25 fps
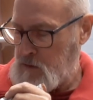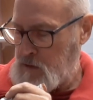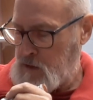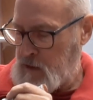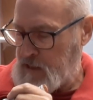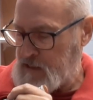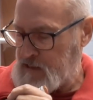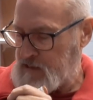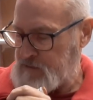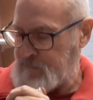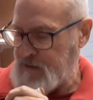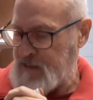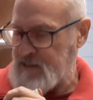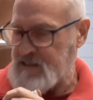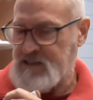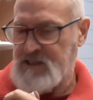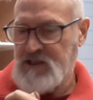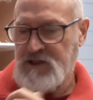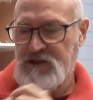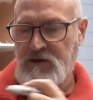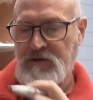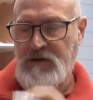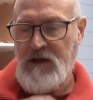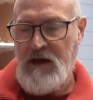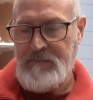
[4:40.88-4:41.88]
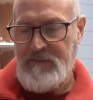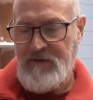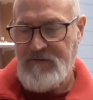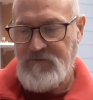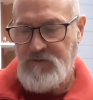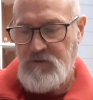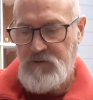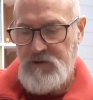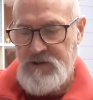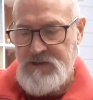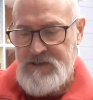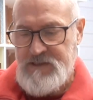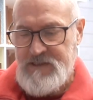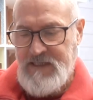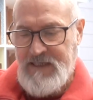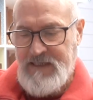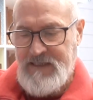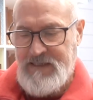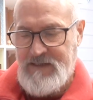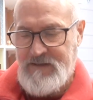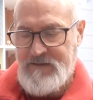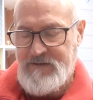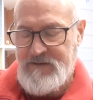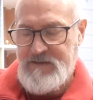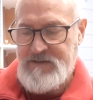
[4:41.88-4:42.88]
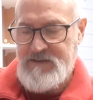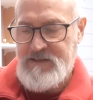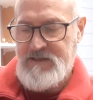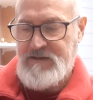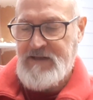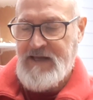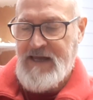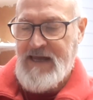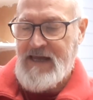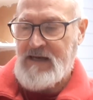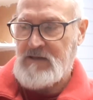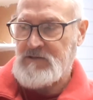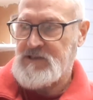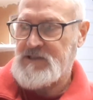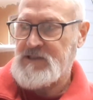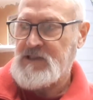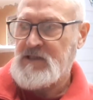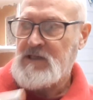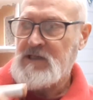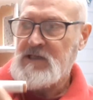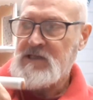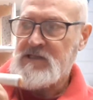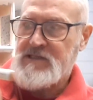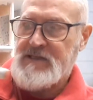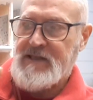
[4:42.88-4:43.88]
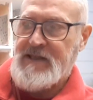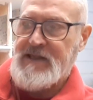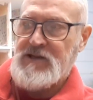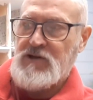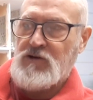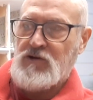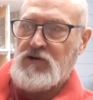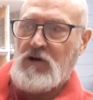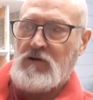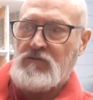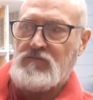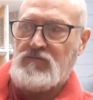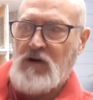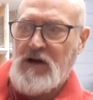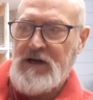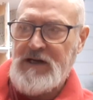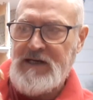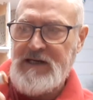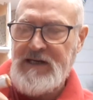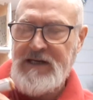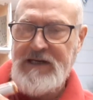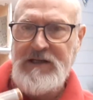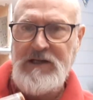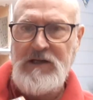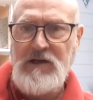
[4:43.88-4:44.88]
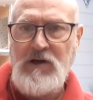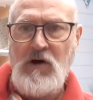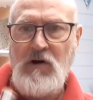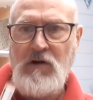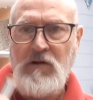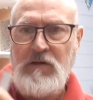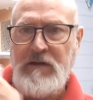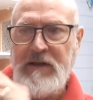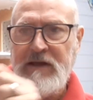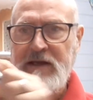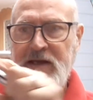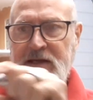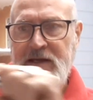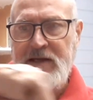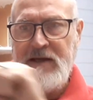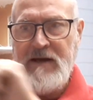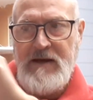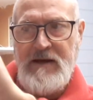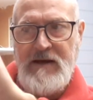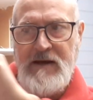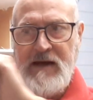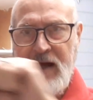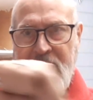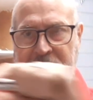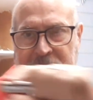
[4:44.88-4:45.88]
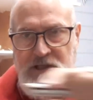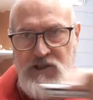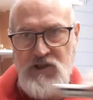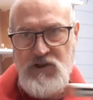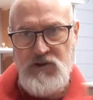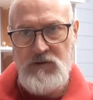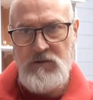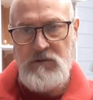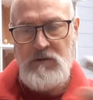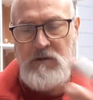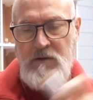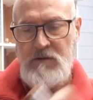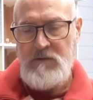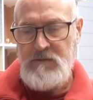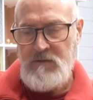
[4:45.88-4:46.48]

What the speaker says: And it's best to do that before you stick it into the house, so then you're not running it along the actual